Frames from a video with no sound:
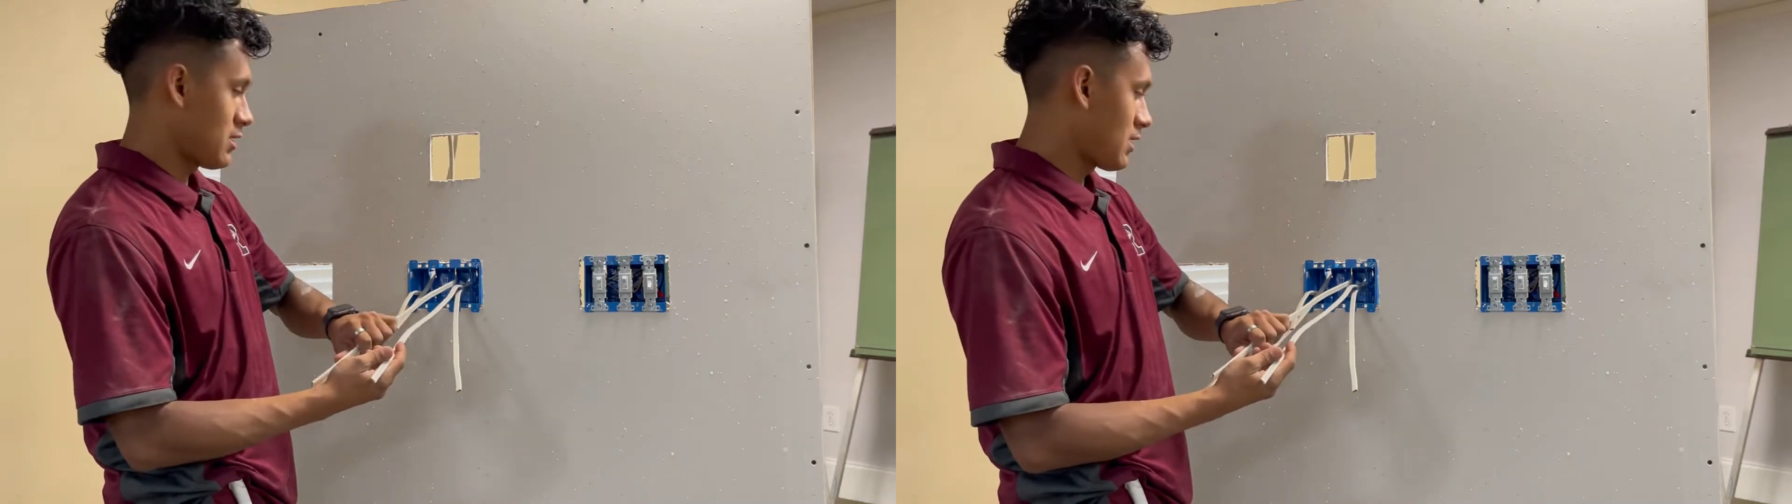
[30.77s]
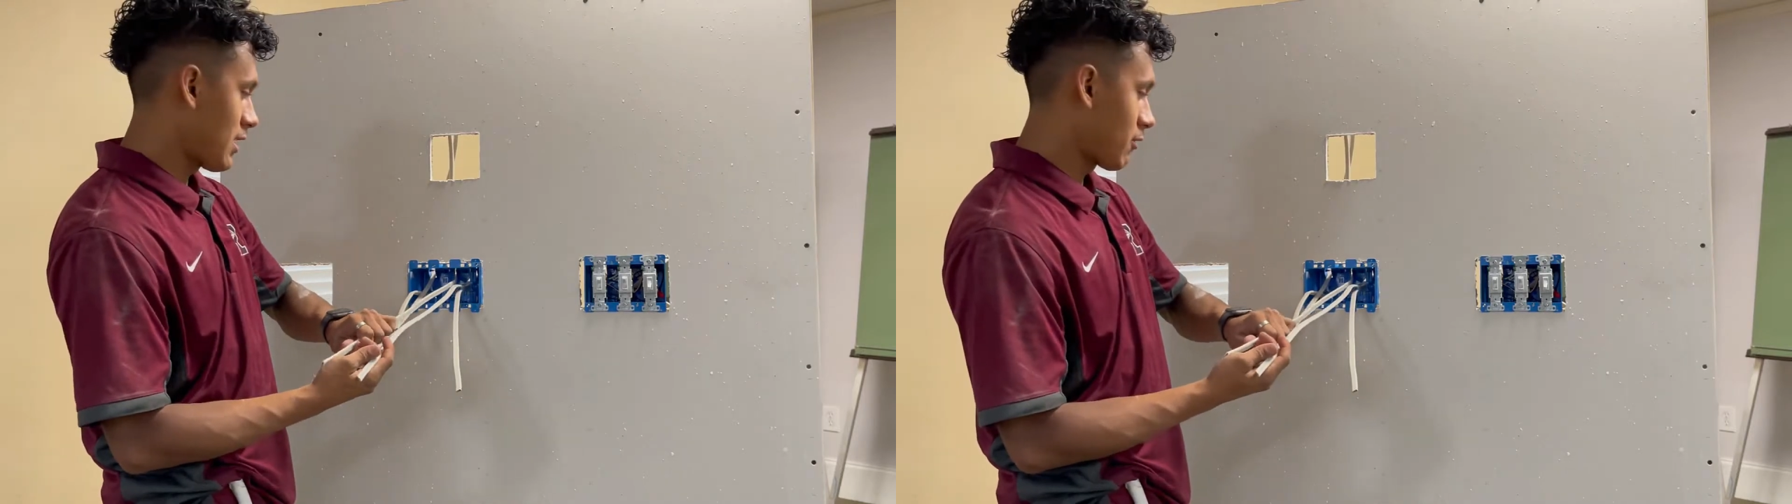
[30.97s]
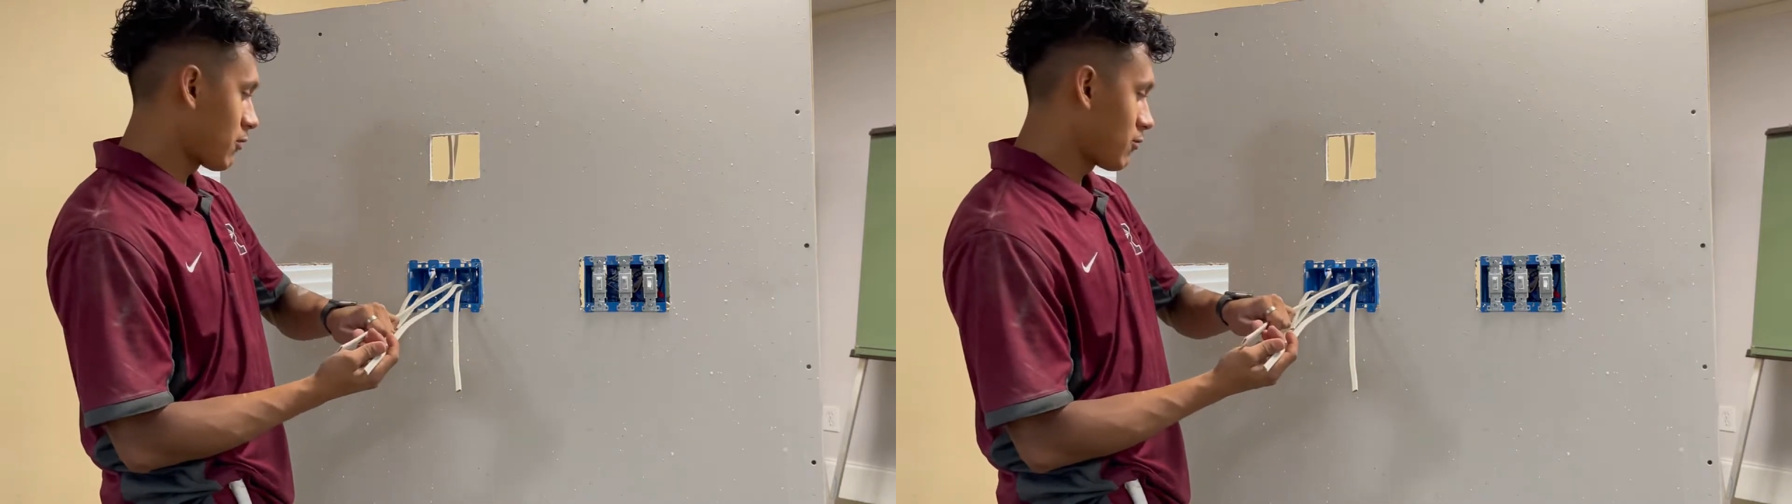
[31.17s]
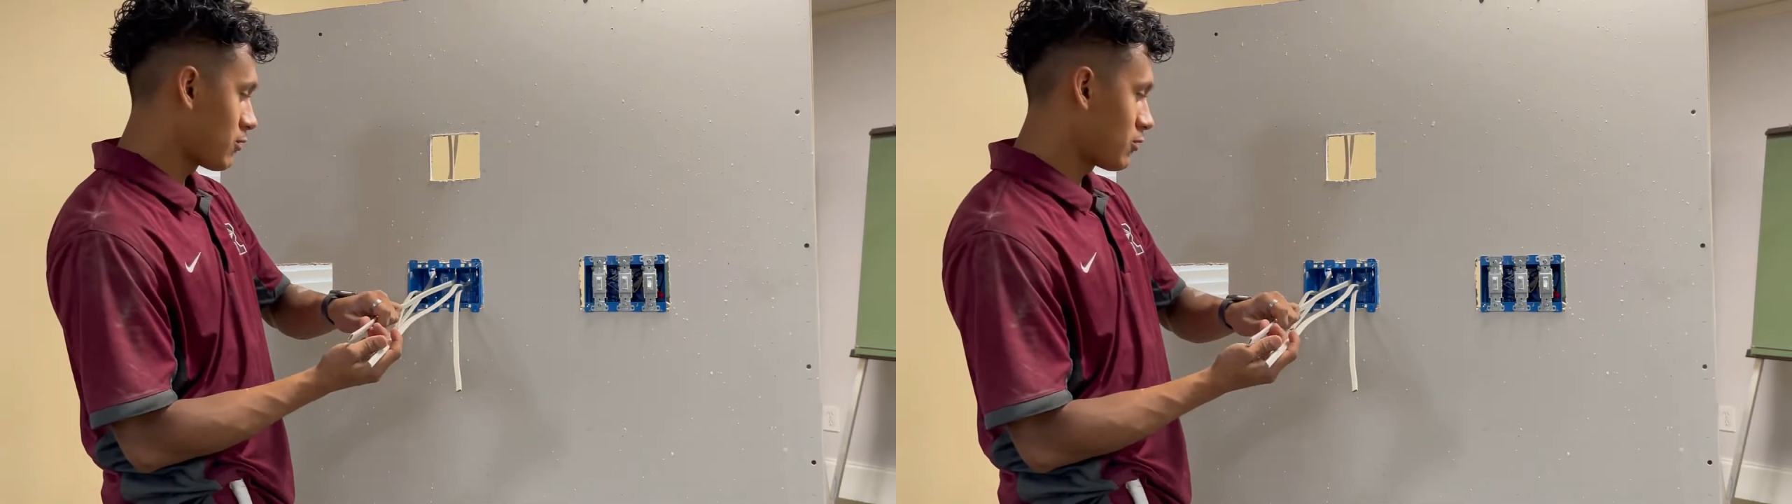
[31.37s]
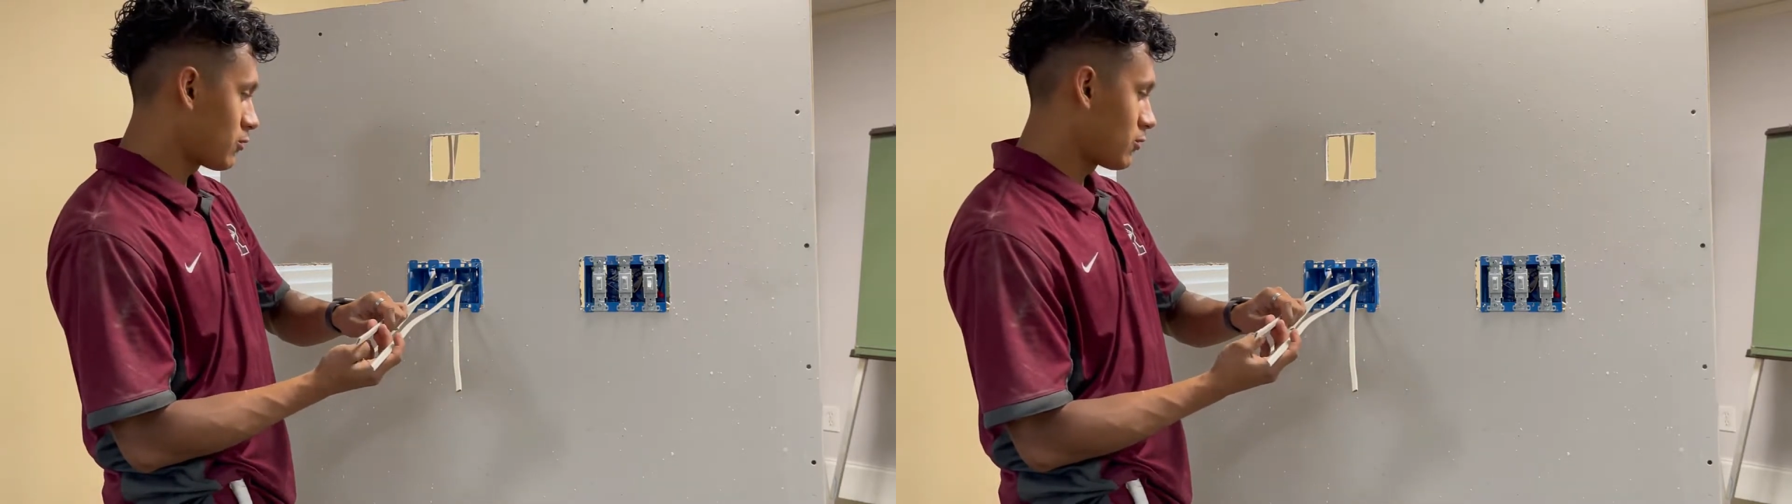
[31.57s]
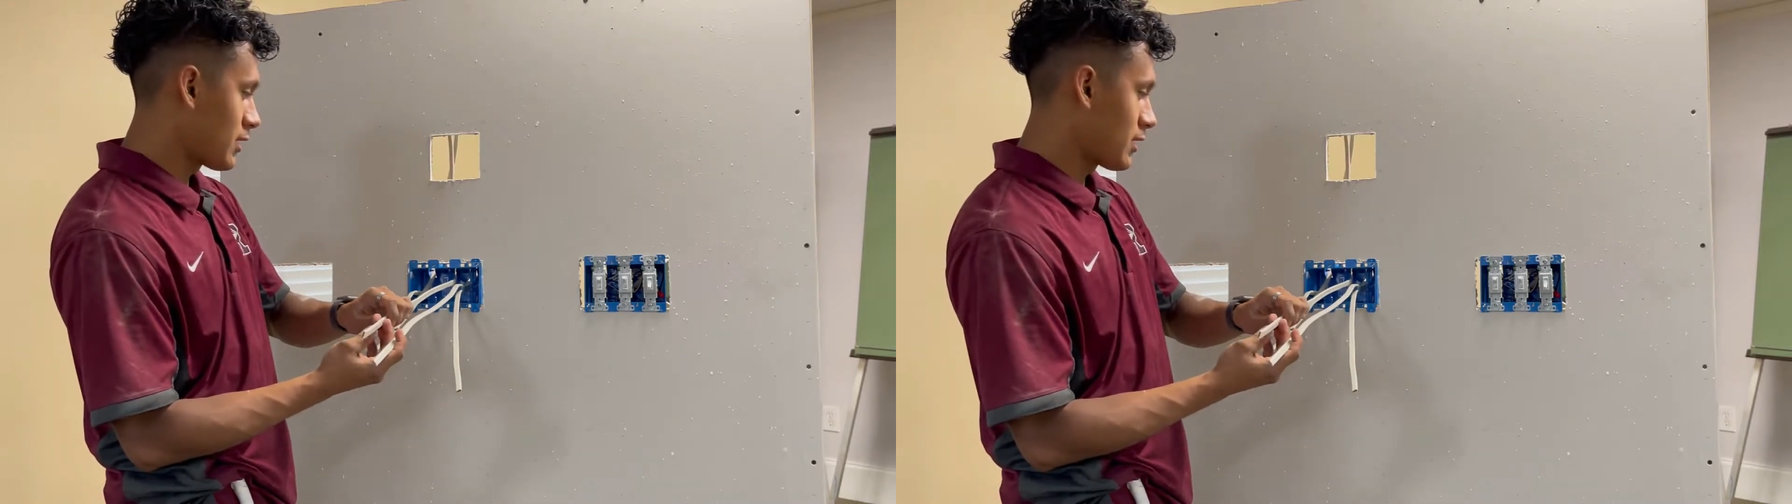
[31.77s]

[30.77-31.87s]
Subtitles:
like when we do